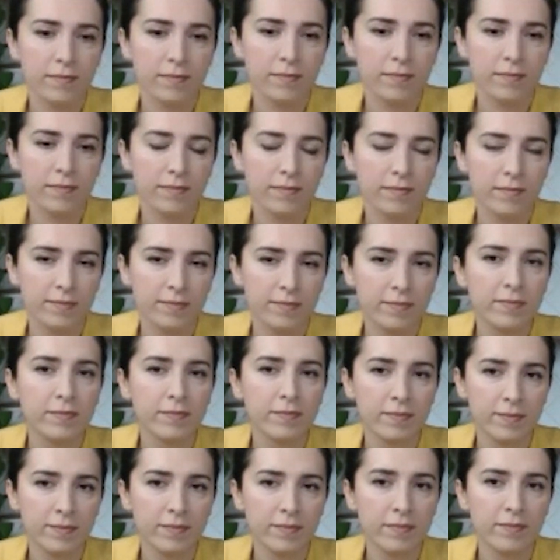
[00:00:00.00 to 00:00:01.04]

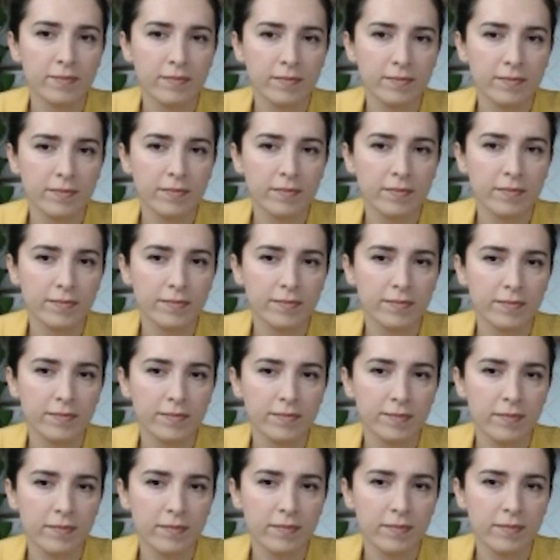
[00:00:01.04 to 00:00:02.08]

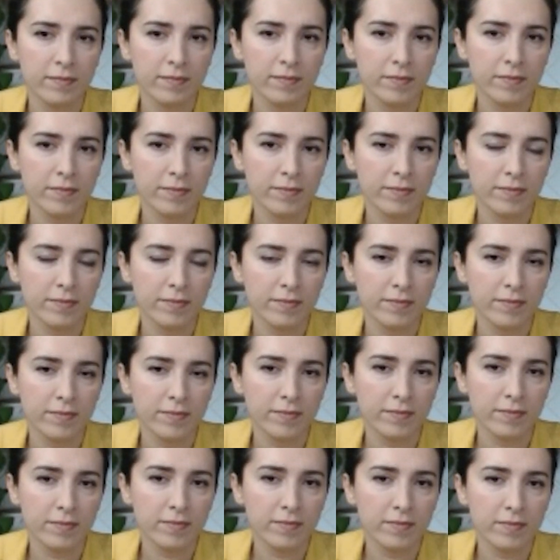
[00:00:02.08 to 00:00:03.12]

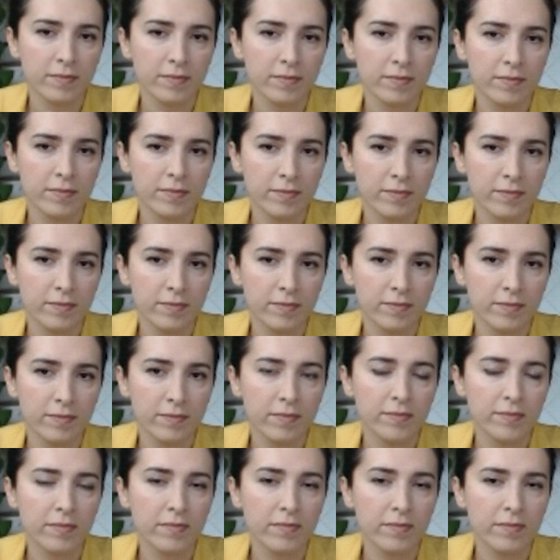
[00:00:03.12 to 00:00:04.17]

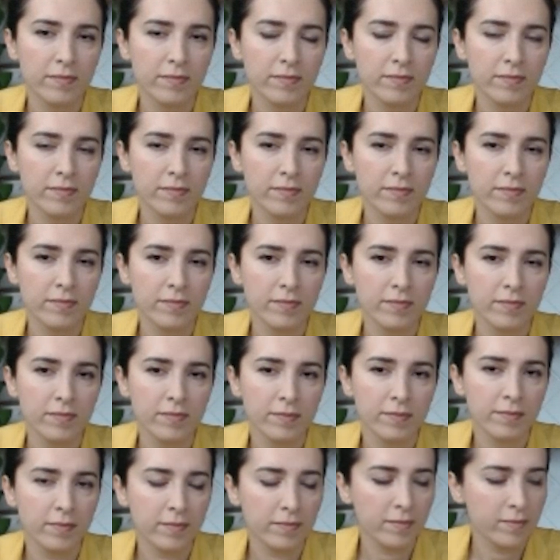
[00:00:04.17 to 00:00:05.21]

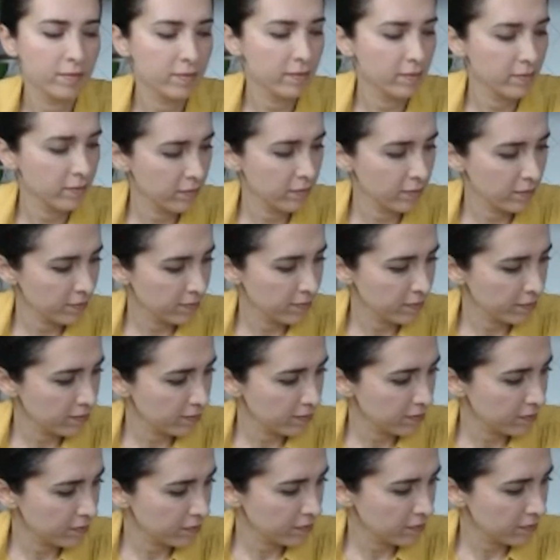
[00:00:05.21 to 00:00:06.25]

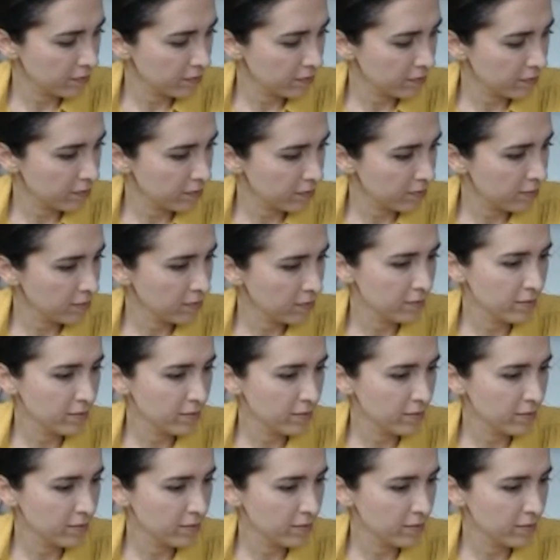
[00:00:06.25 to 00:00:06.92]
[no speech]